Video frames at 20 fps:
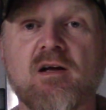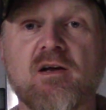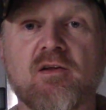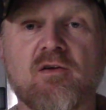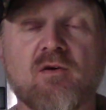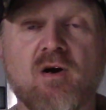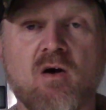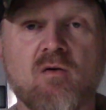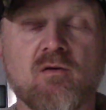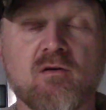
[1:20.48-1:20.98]

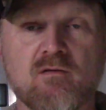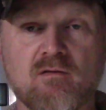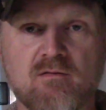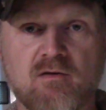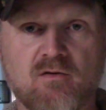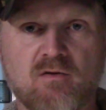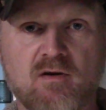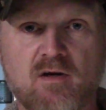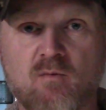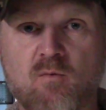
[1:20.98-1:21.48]
They
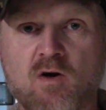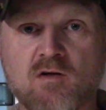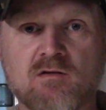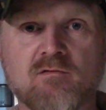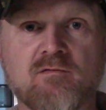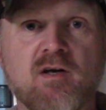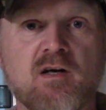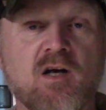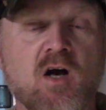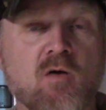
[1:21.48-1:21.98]
watch
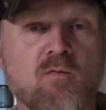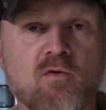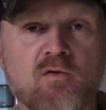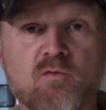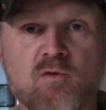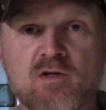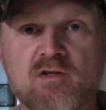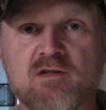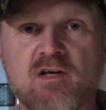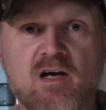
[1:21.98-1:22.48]
a video for
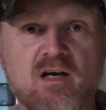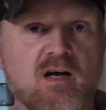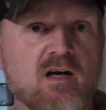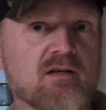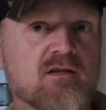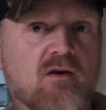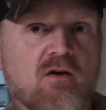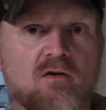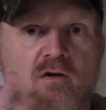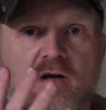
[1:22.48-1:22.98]
3
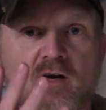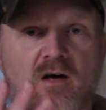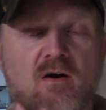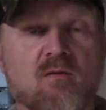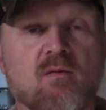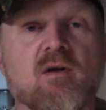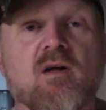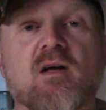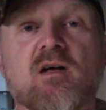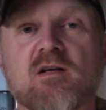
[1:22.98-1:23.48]
seconds and they're
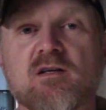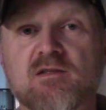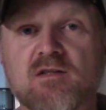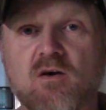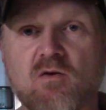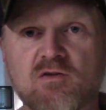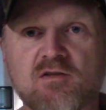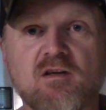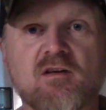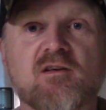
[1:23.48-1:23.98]
gone.
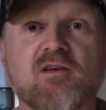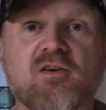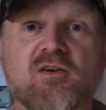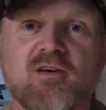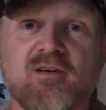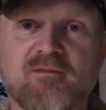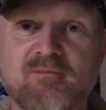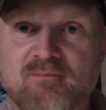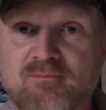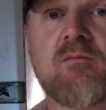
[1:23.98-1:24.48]
So let's get to
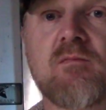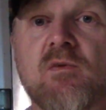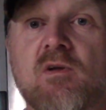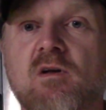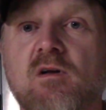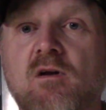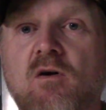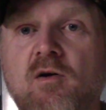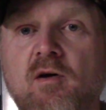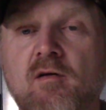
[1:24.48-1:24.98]
it.
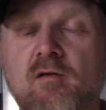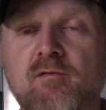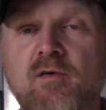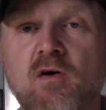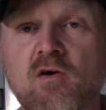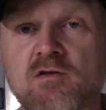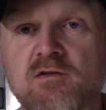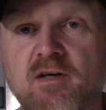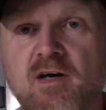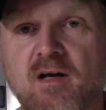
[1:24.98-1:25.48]
Okay, the
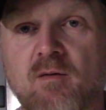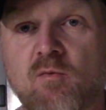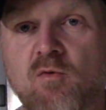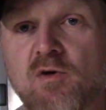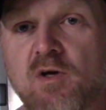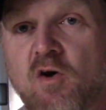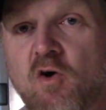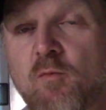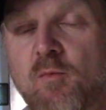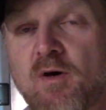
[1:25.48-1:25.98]
first item we're
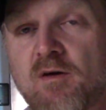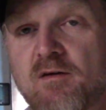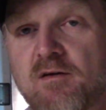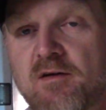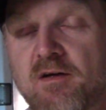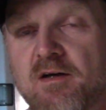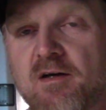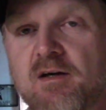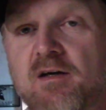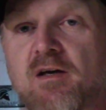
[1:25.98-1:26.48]
going to talk about
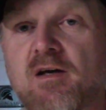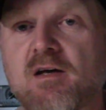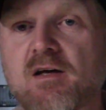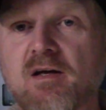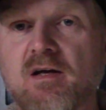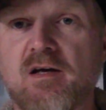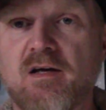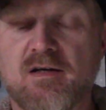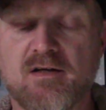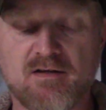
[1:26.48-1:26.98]
today
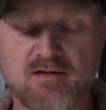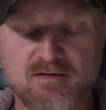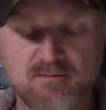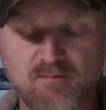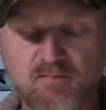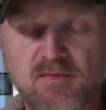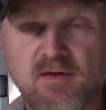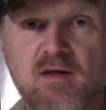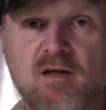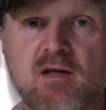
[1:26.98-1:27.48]

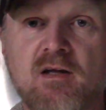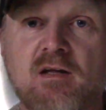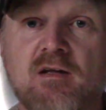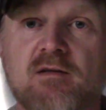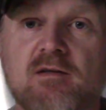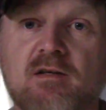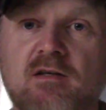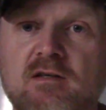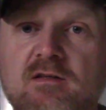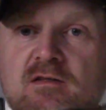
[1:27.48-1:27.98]
is
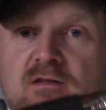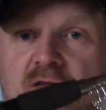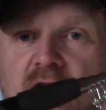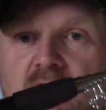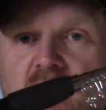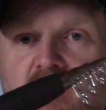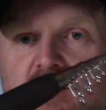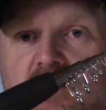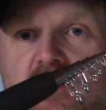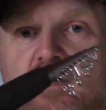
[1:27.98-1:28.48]
this
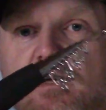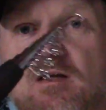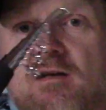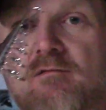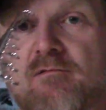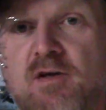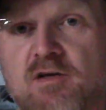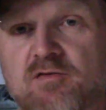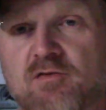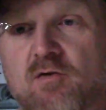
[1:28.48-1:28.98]

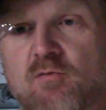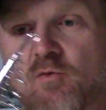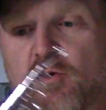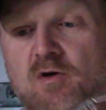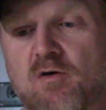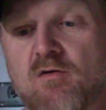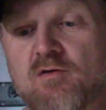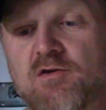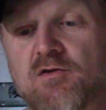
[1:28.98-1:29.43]
fishing reel.